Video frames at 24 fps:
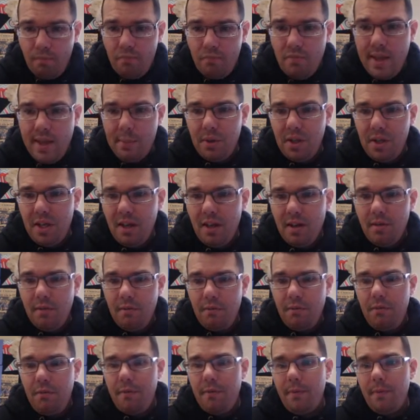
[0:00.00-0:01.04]
They would
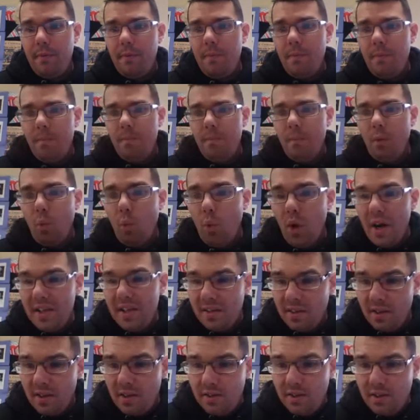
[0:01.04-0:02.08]
give white
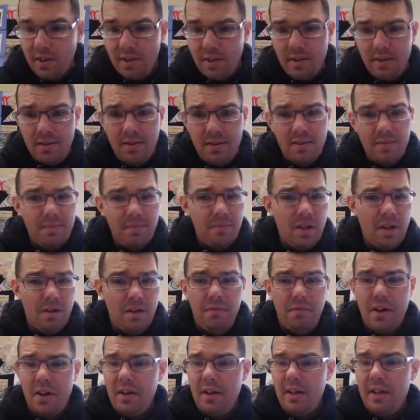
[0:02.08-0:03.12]
citizens a
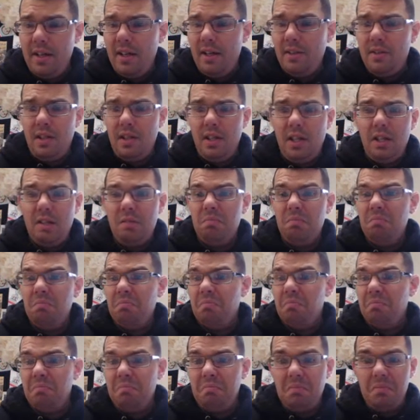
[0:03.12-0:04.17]
very easy
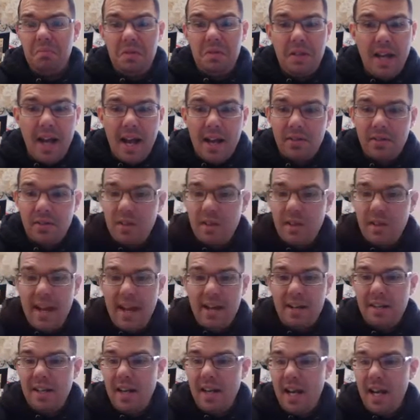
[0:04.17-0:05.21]
test they had
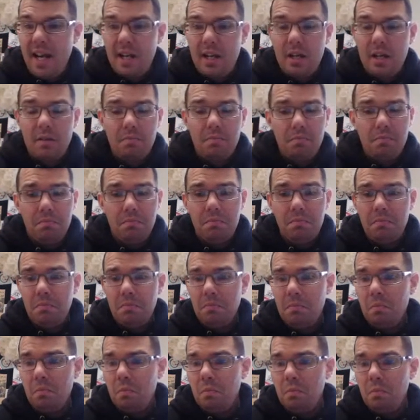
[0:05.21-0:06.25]
to take.
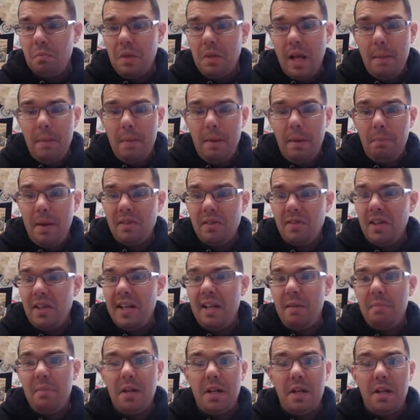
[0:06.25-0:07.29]
I mean, basically
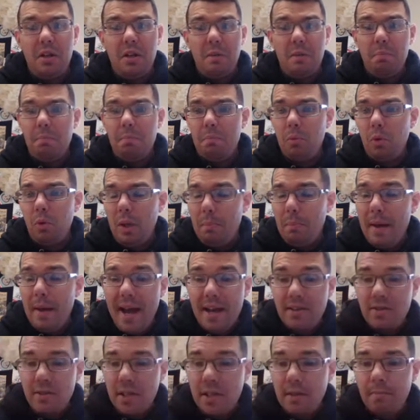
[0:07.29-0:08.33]
anybody can really
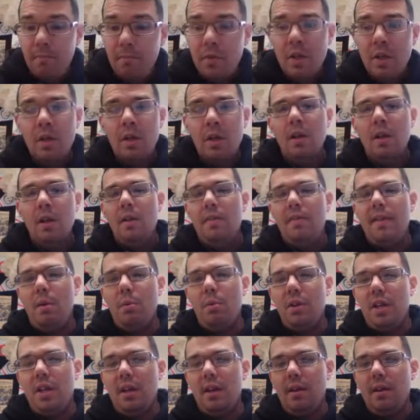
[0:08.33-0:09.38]
pass it. They
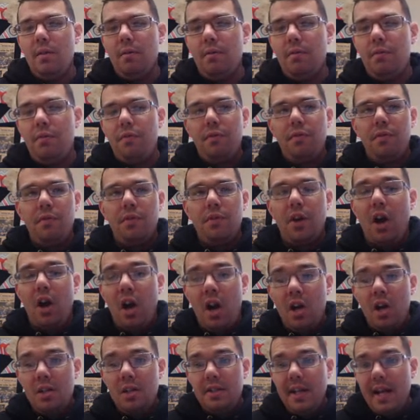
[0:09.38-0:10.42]
would give the
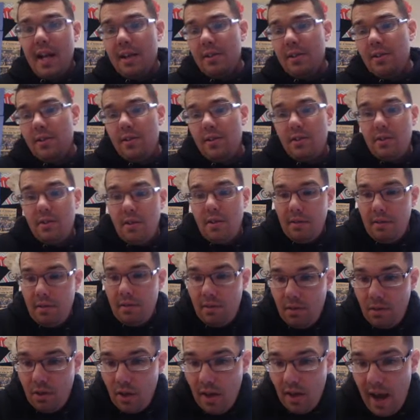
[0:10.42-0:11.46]
hard tests
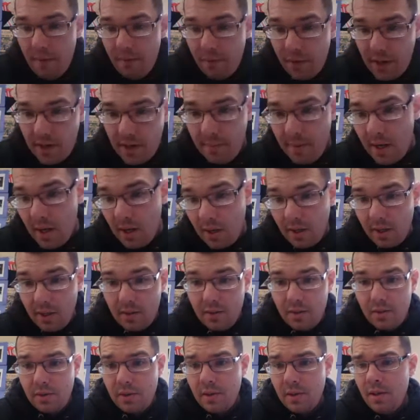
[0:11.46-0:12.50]
to African
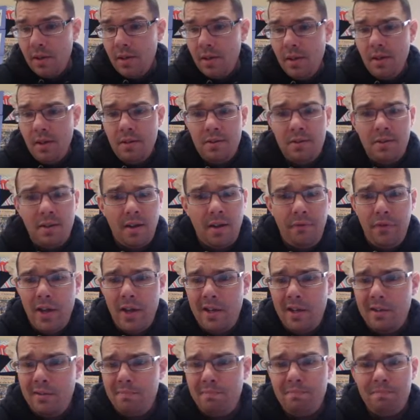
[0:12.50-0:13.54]
Americans, stuff
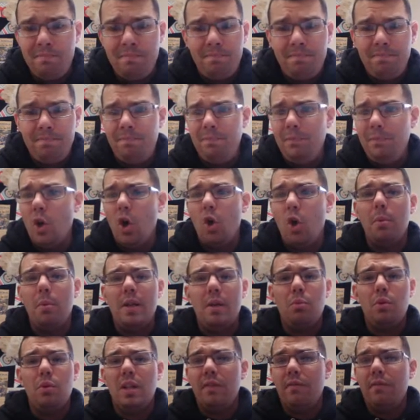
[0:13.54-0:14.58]
that nobody
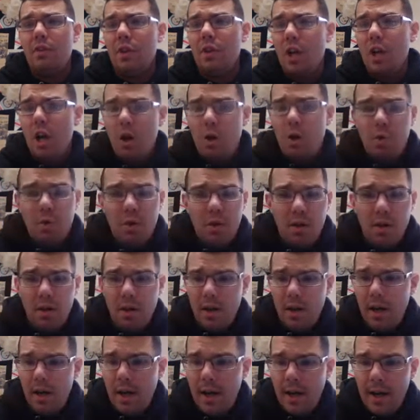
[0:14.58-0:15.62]
would even know,
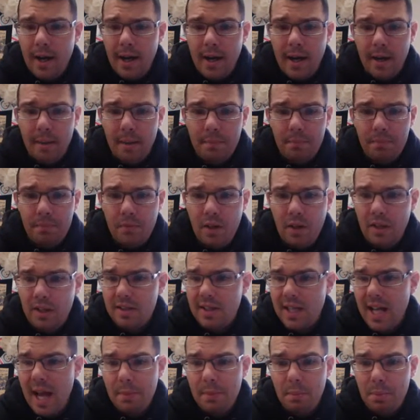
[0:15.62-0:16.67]
at least
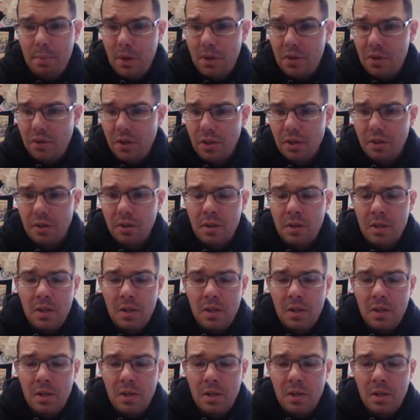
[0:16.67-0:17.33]
the common person.